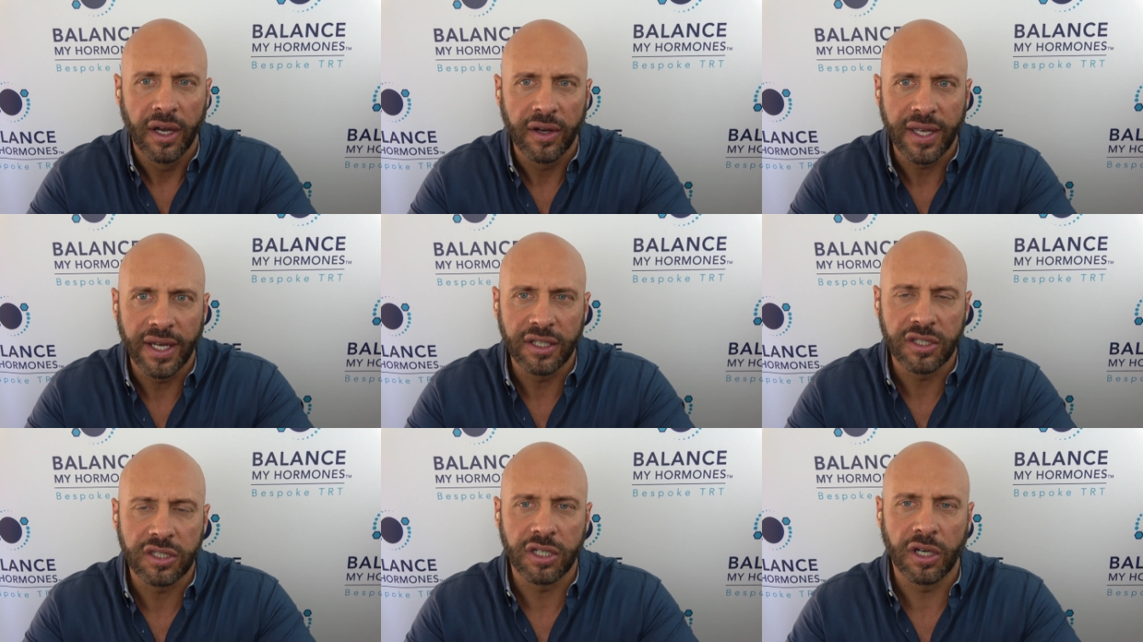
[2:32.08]

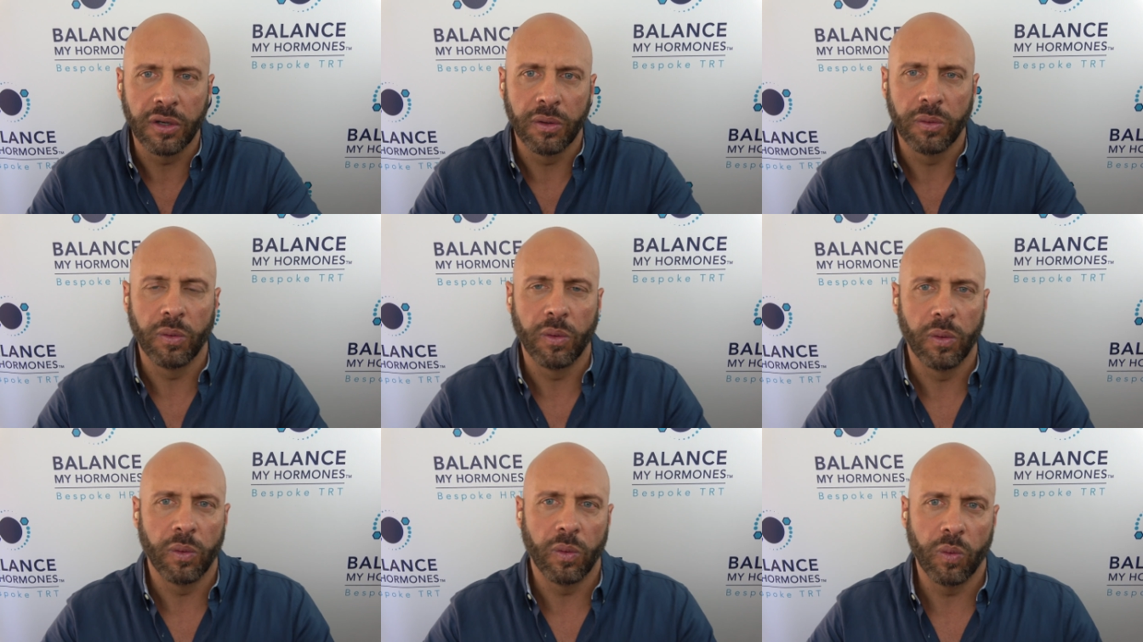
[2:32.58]
Okay, so
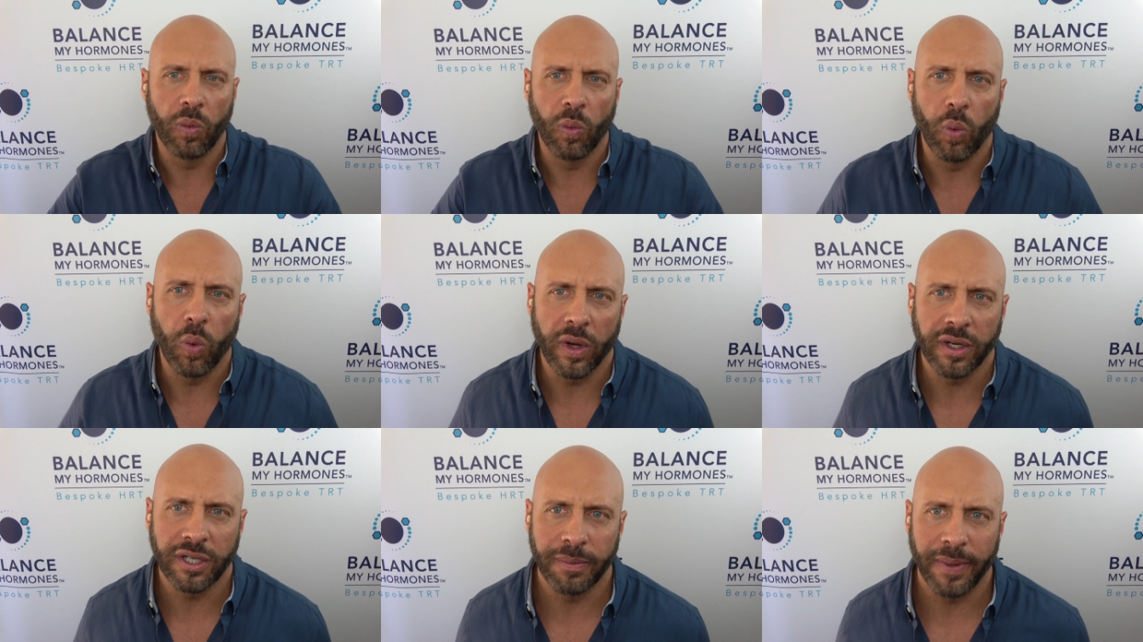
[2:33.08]

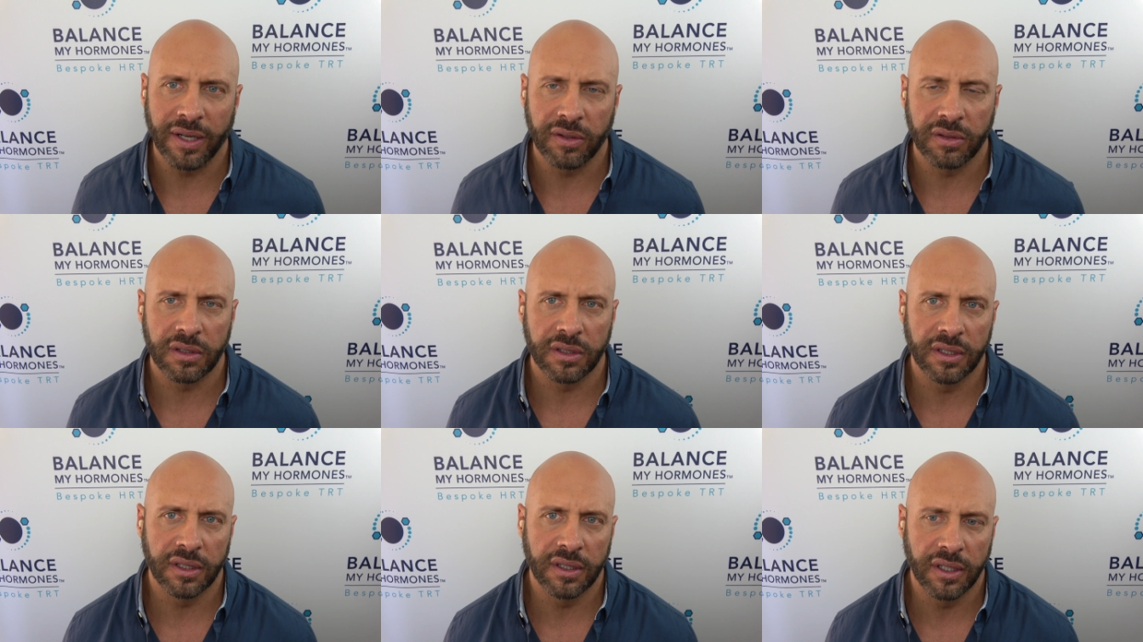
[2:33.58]
what about,
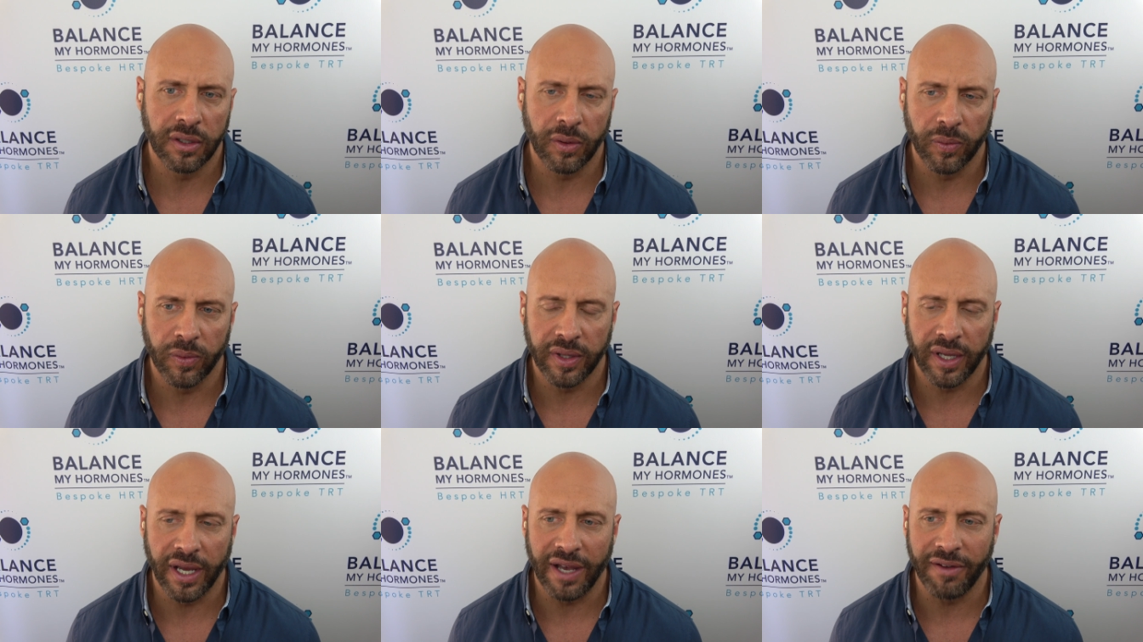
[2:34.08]
you
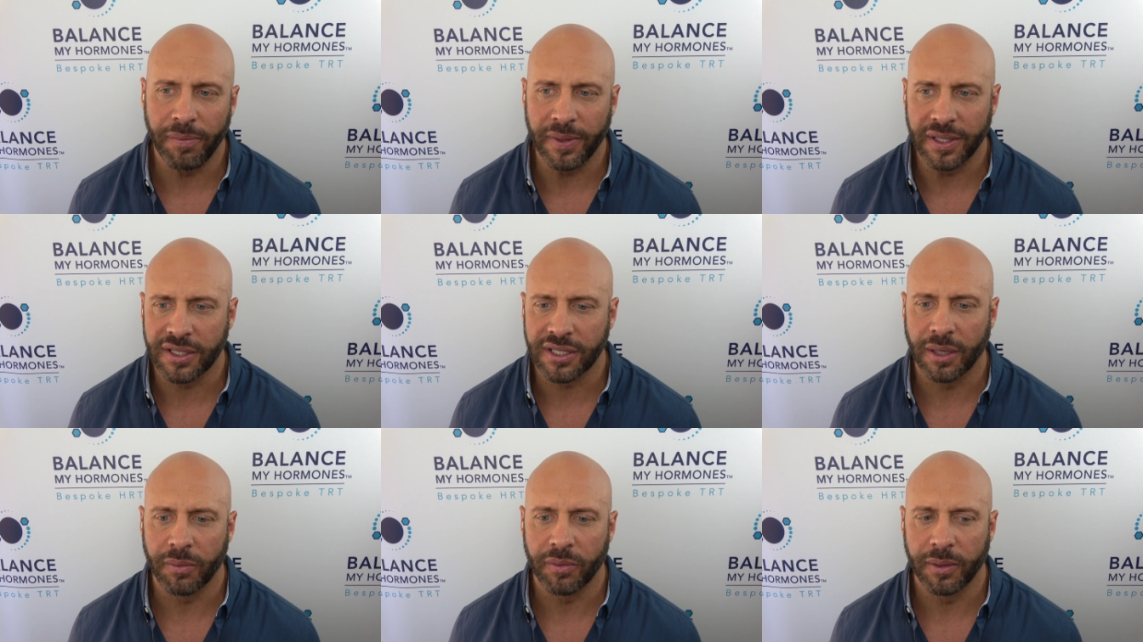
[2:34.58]
know, there have been
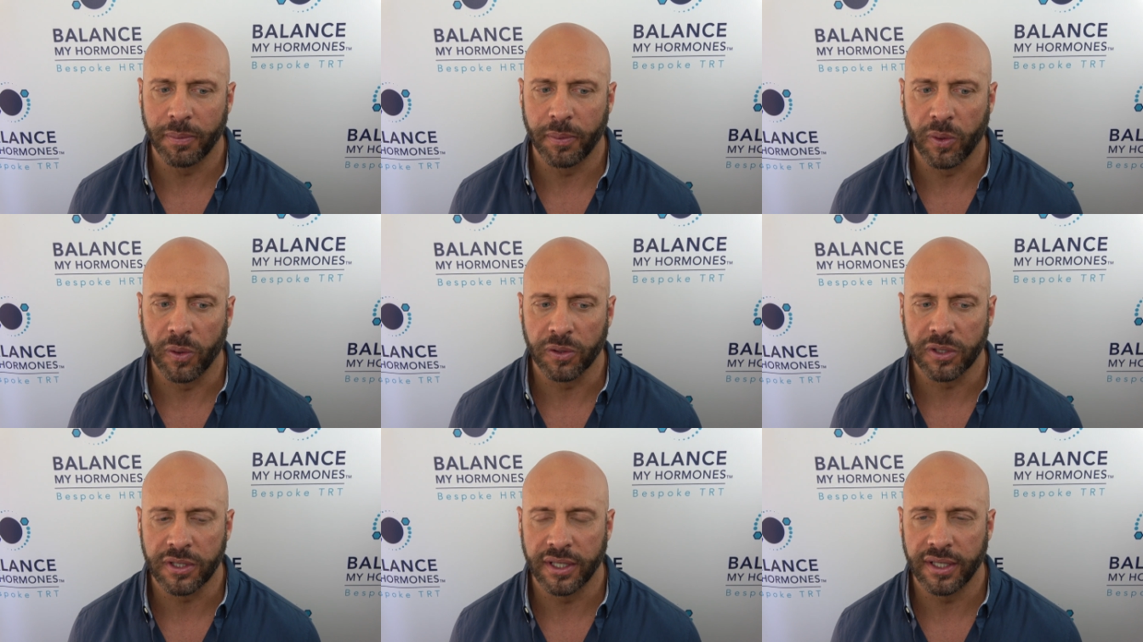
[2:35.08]
some
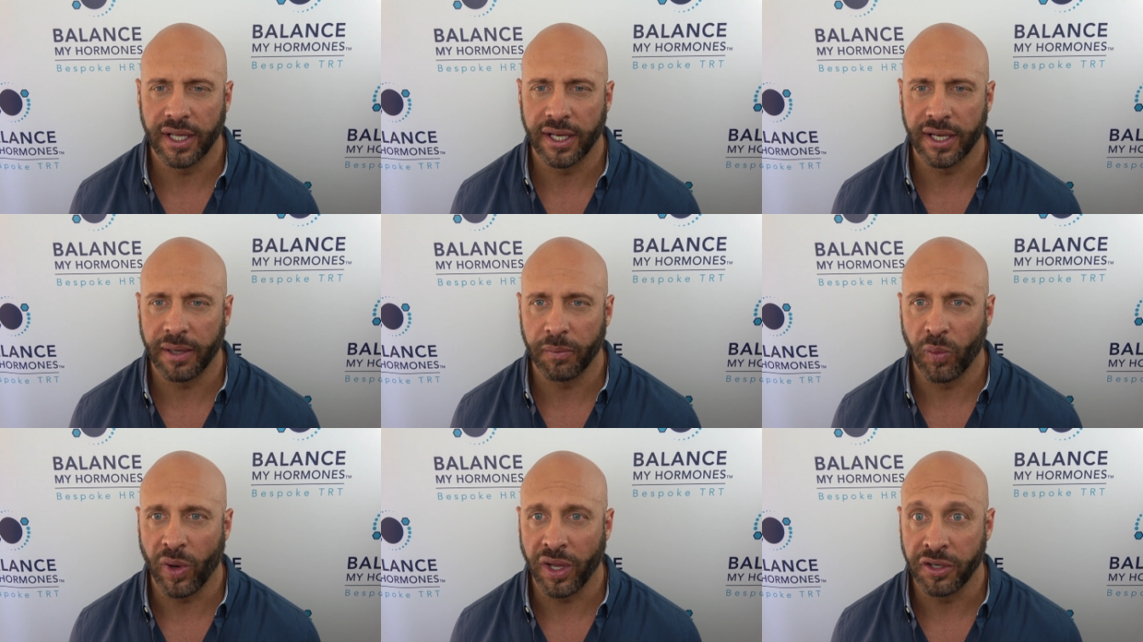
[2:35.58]
reports, and, and
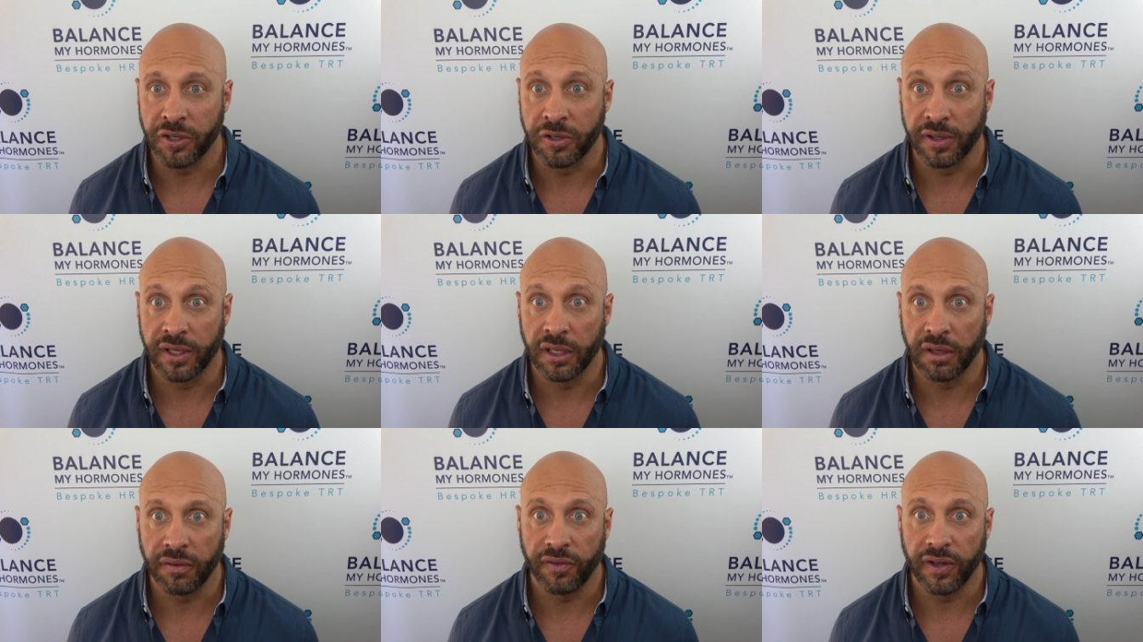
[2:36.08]
I'm
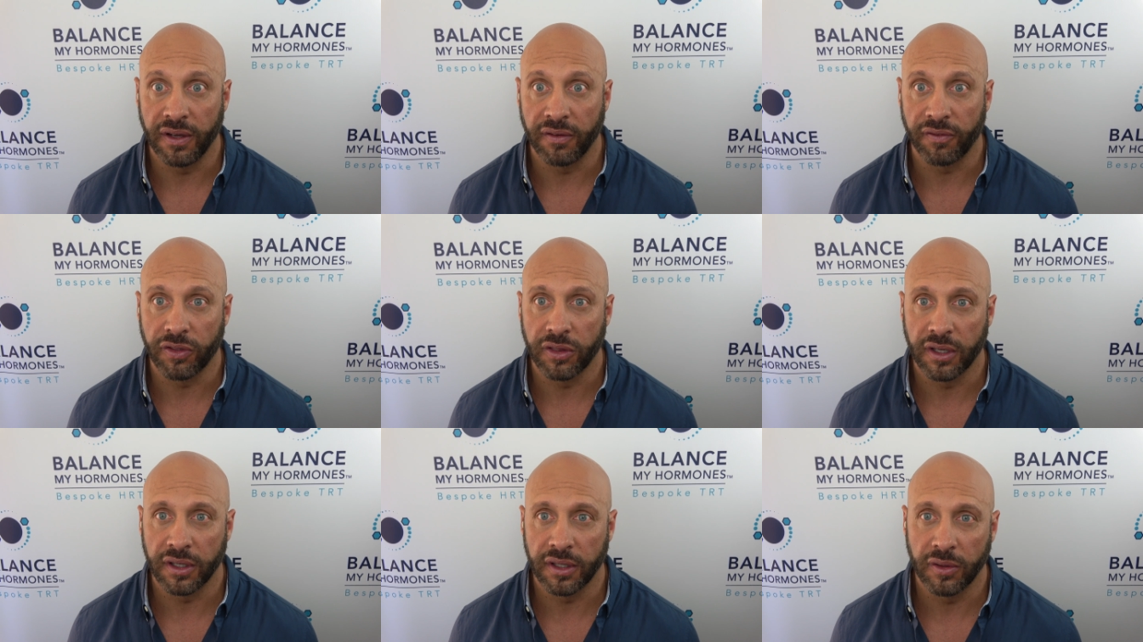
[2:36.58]
wondering if,
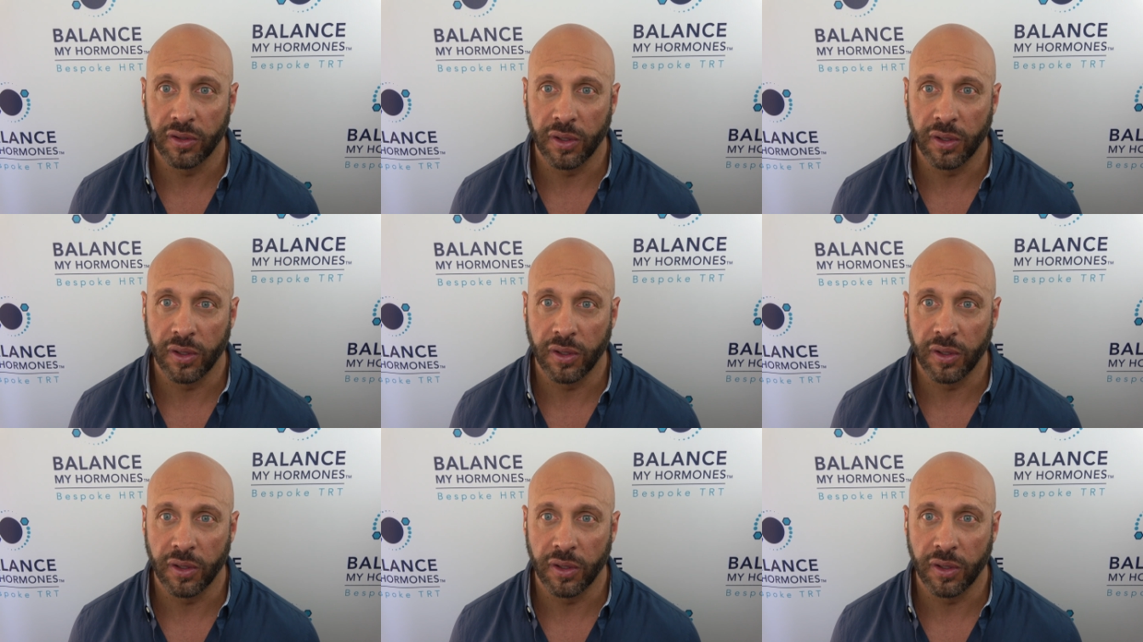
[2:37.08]
if the,